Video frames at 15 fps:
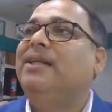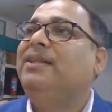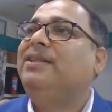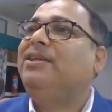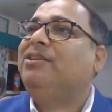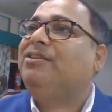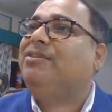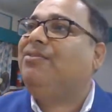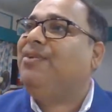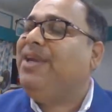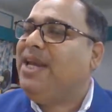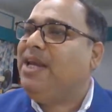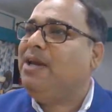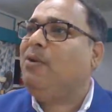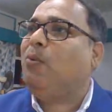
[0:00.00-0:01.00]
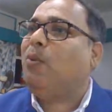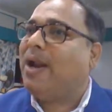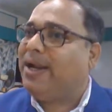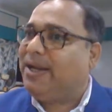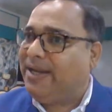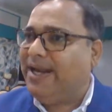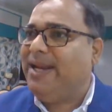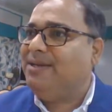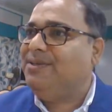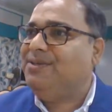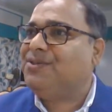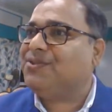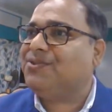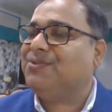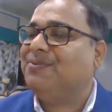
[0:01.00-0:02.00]
The 3
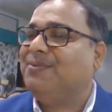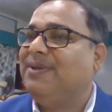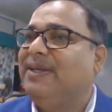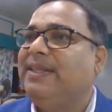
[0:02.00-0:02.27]
quatrains